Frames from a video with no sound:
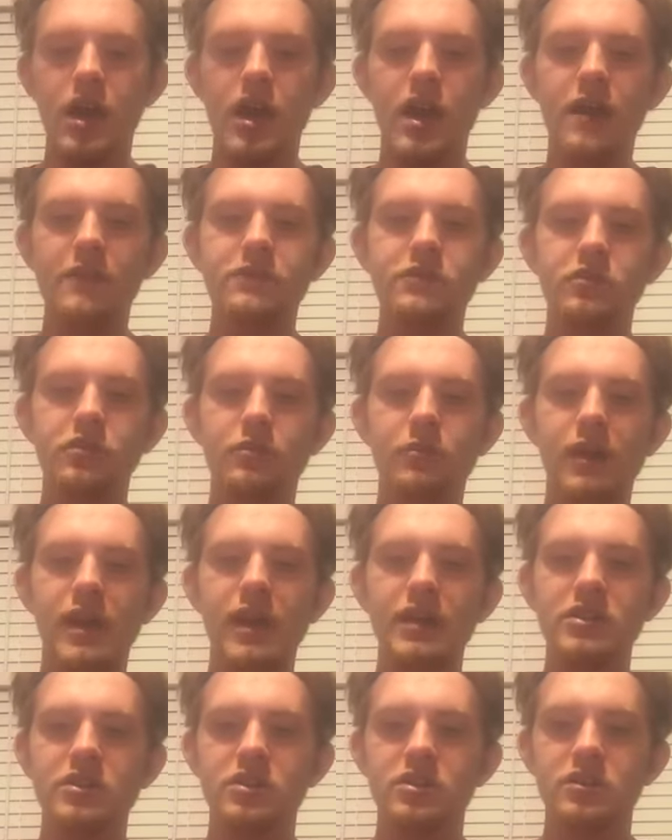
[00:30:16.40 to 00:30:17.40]
After the
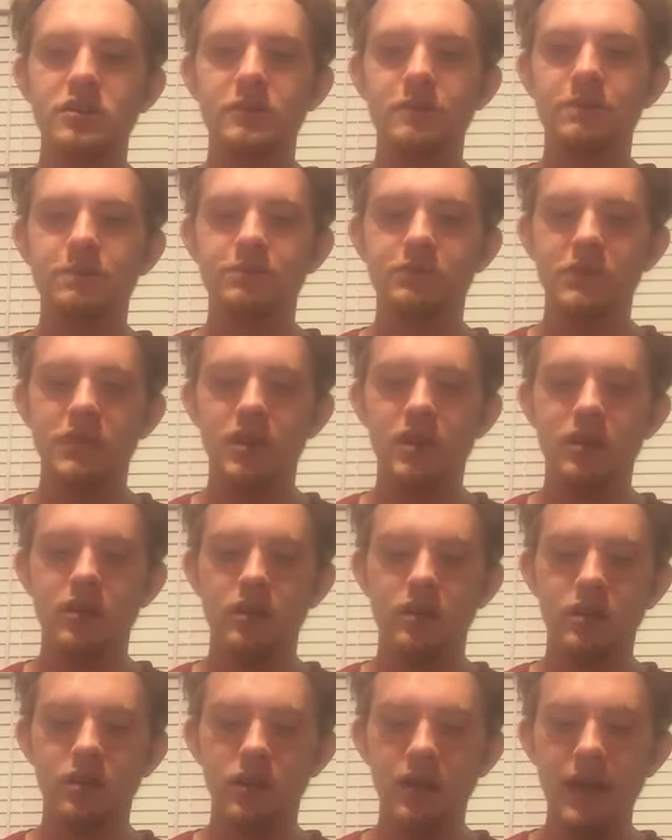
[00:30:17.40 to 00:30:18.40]
match,
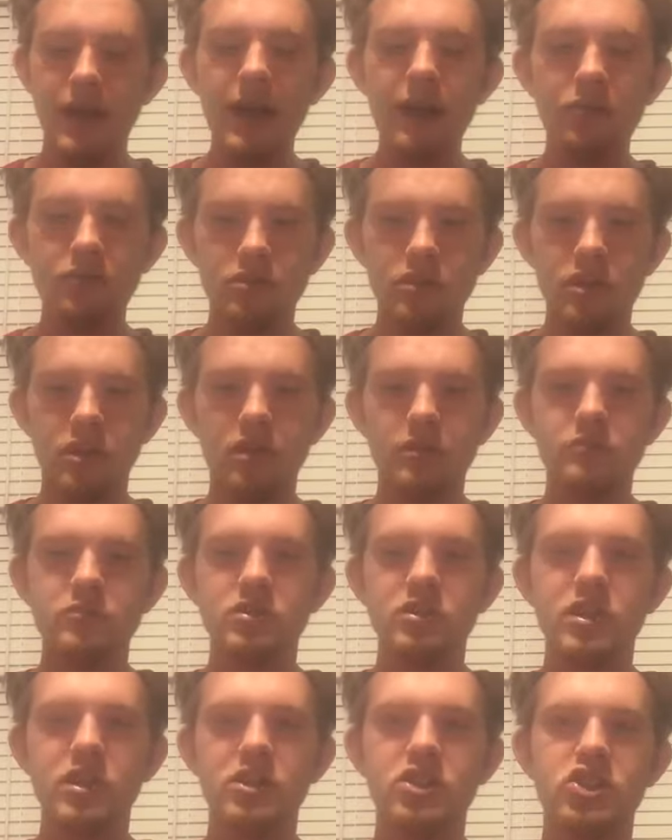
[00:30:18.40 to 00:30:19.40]
out
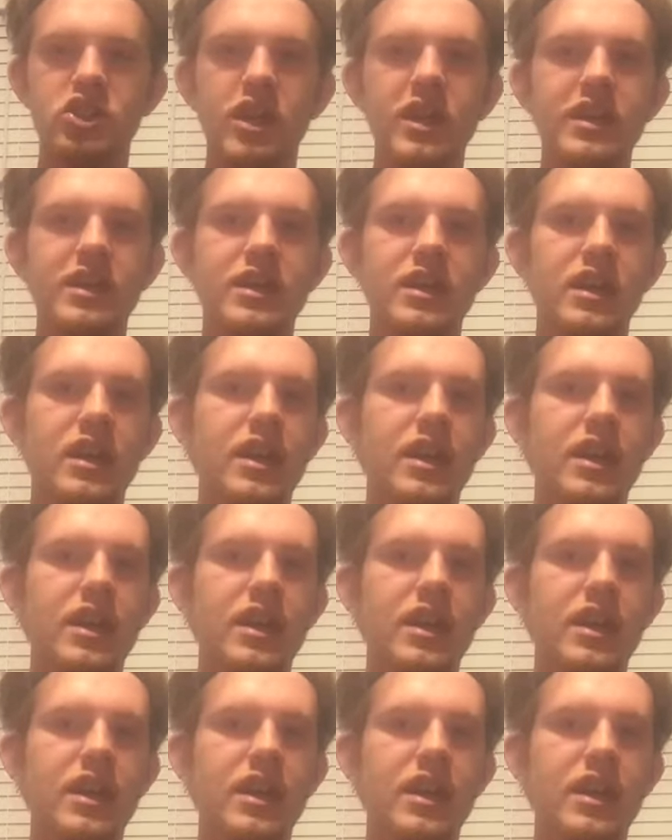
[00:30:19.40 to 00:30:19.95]
comes Jake